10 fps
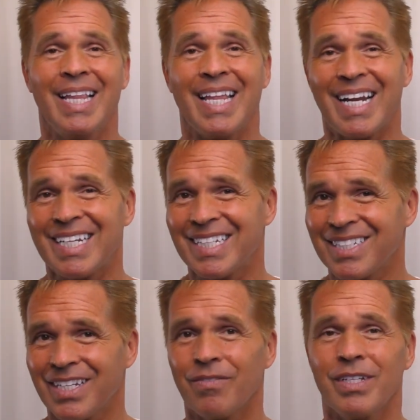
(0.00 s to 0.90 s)
that I
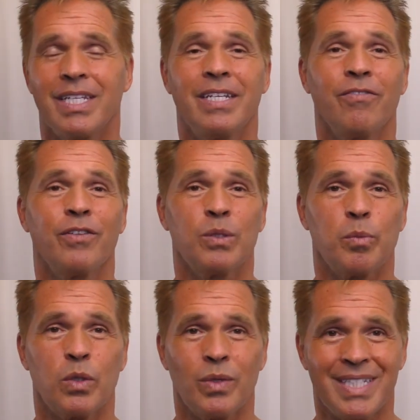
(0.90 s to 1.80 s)
discovered the difference
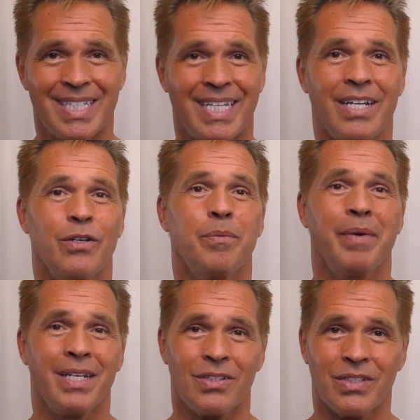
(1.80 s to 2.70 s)
between standard
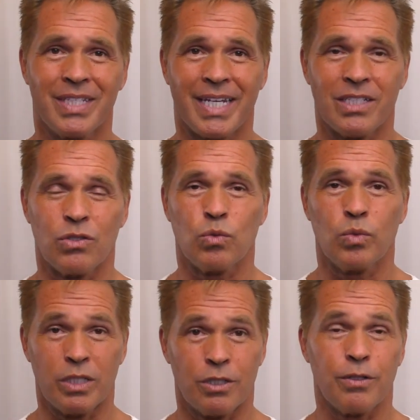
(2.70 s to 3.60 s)
medical tests,
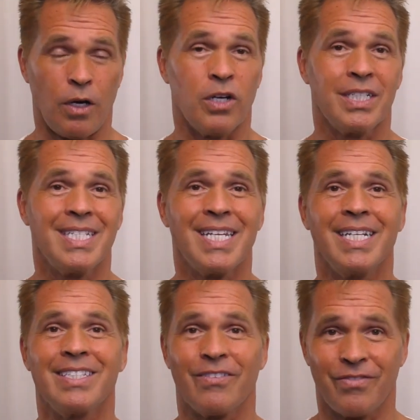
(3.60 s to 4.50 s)
which are
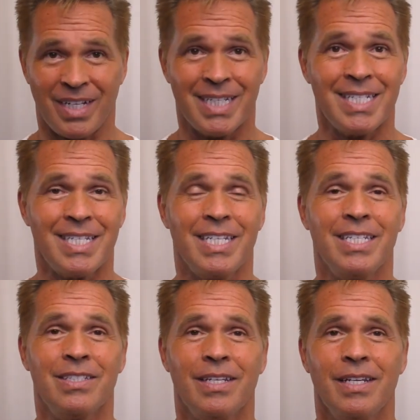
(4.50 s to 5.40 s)
designed to find
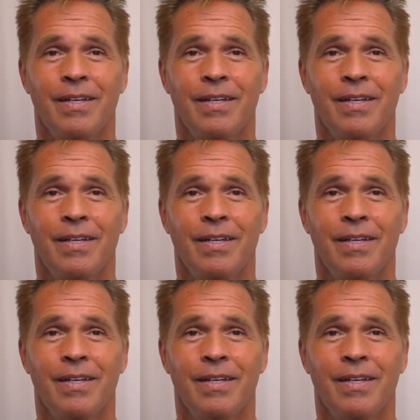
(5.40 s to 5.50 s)
disease,